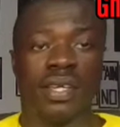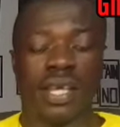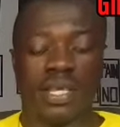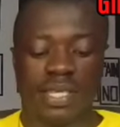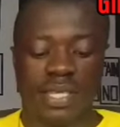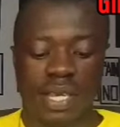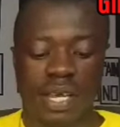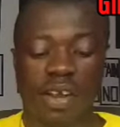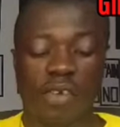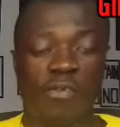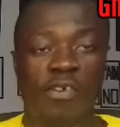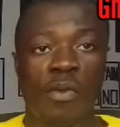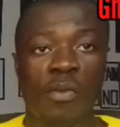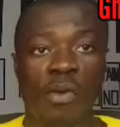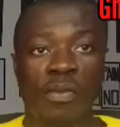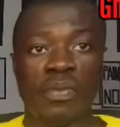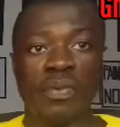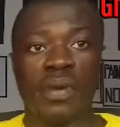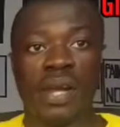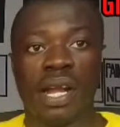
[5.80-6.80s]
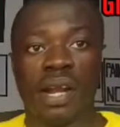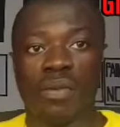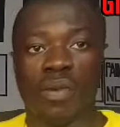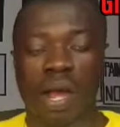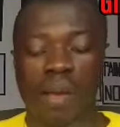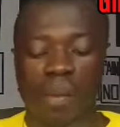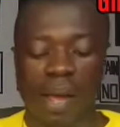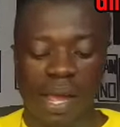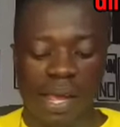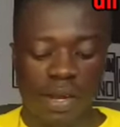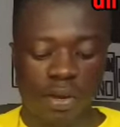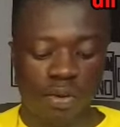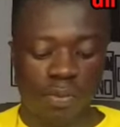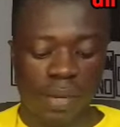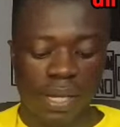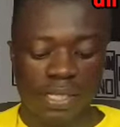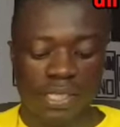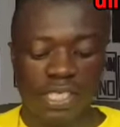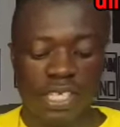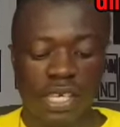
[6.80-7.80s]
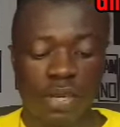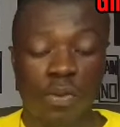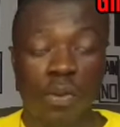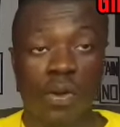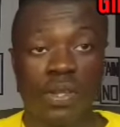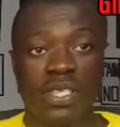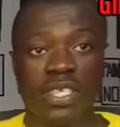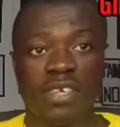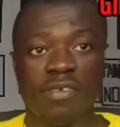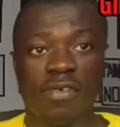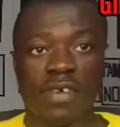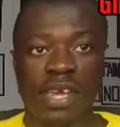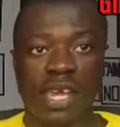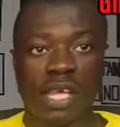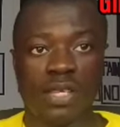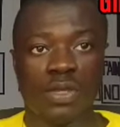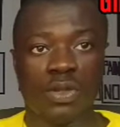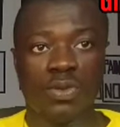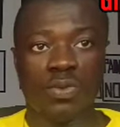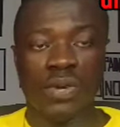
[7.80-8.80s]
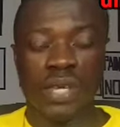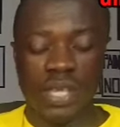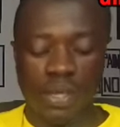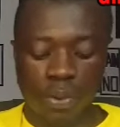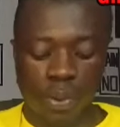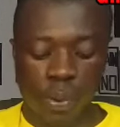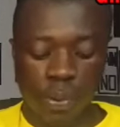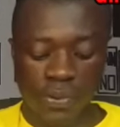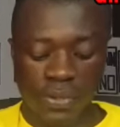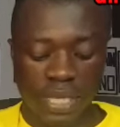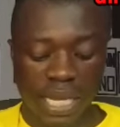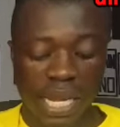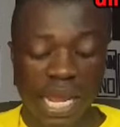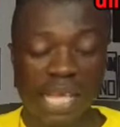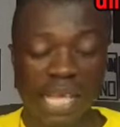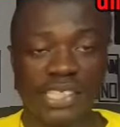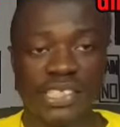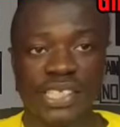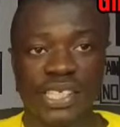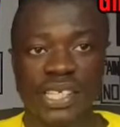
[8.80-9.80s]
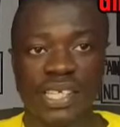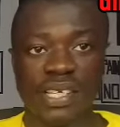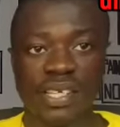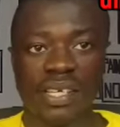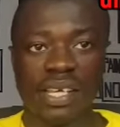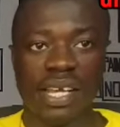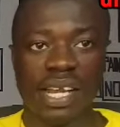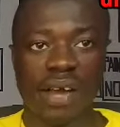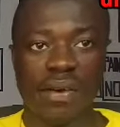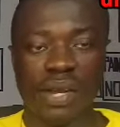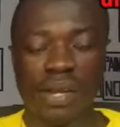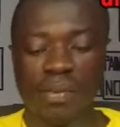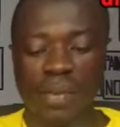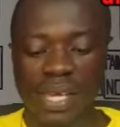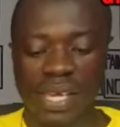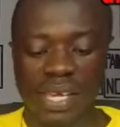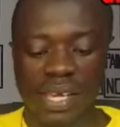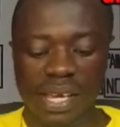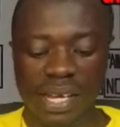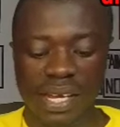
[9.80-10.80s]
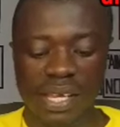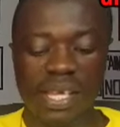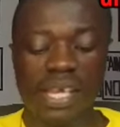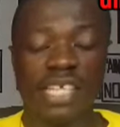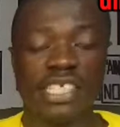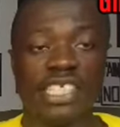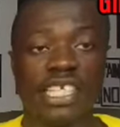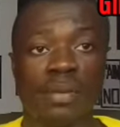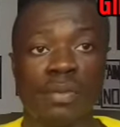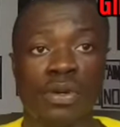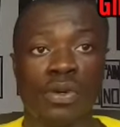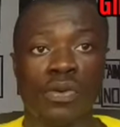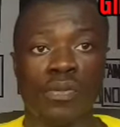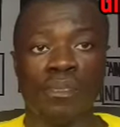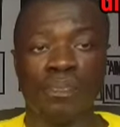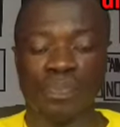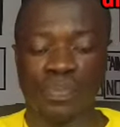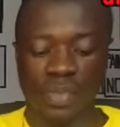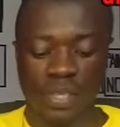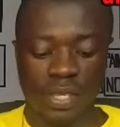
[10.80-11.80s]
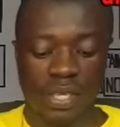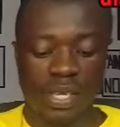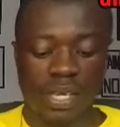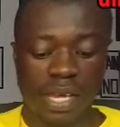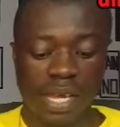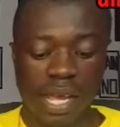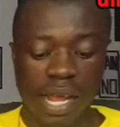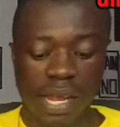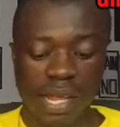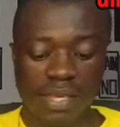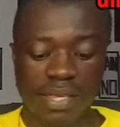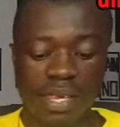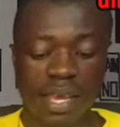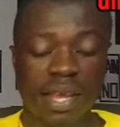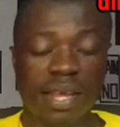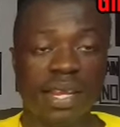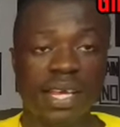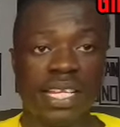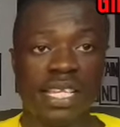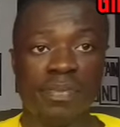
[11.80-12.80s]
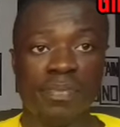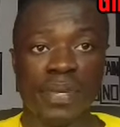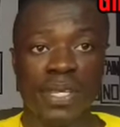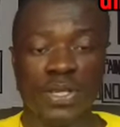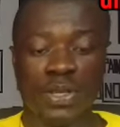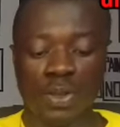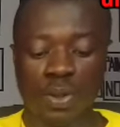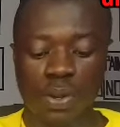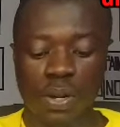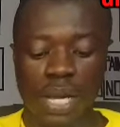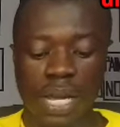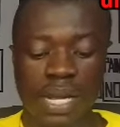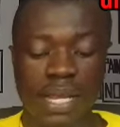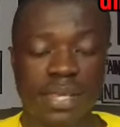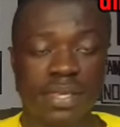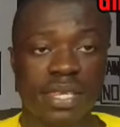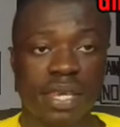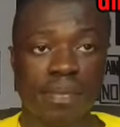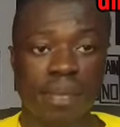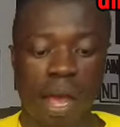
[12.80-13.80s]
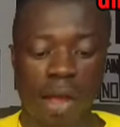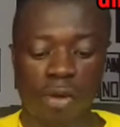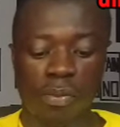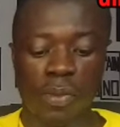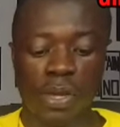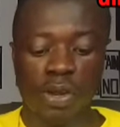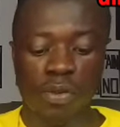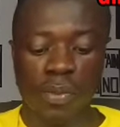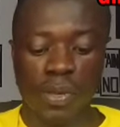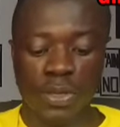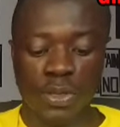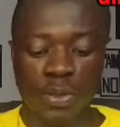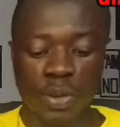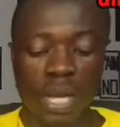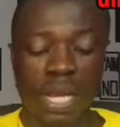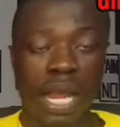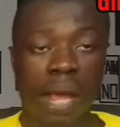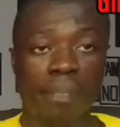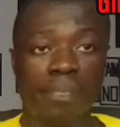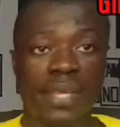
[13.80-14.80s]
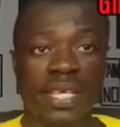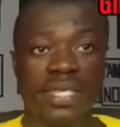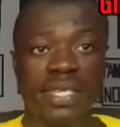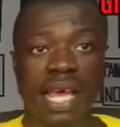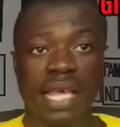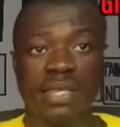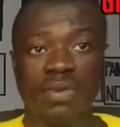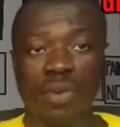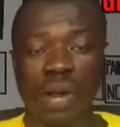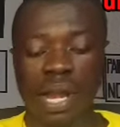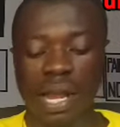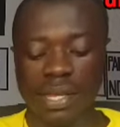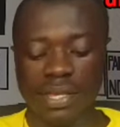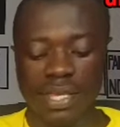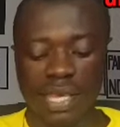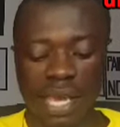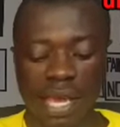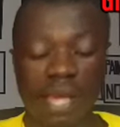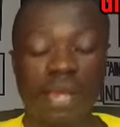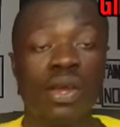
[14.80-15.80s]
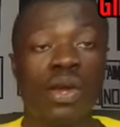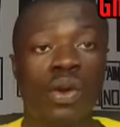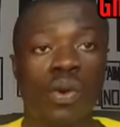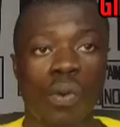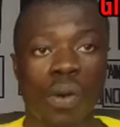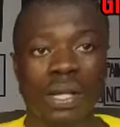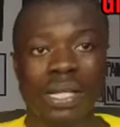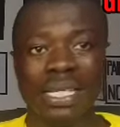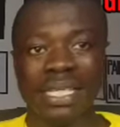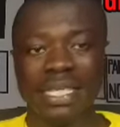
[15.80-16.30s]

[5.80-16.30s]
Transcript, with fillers: Yes, Rafa Mobi Rakwaba Adoba G Core T V as we host an A G and our name at the Ashebano. I had to say a lady being so at December Pim and Binso and I'm this as what I say, or